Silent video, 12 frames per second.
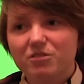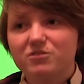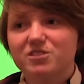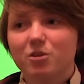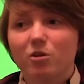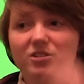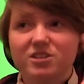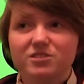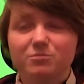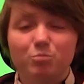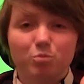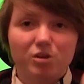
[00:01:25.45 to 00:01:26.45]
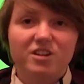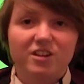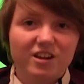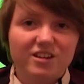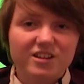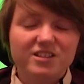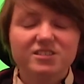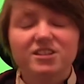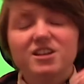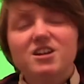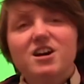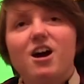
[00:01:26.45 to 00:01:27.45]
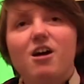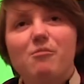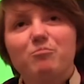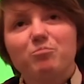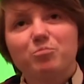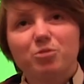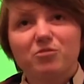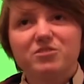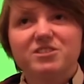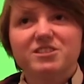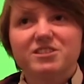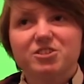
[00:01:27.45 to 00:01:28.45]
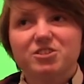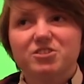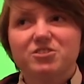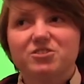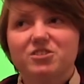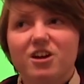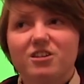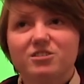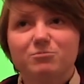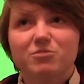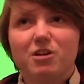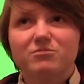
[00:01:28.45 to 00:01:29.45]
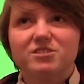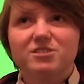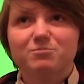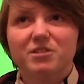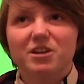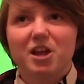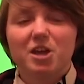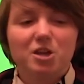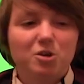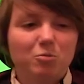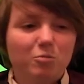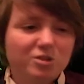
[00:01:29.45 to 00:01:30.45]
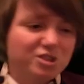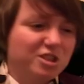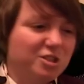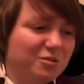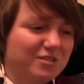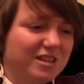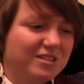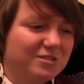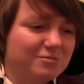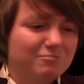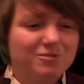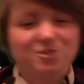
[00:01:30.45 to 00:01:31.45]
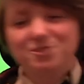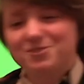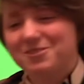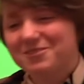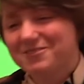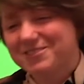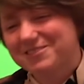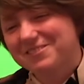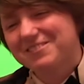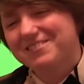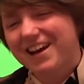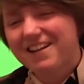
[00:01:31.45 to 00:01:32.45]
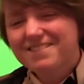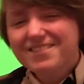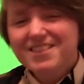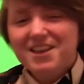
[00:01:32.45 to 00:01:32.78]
Obviously, Ollie's brilliant ideas, um, but obviously, just uh, sometimes he's been like, what do you think on this, and what do you think on that,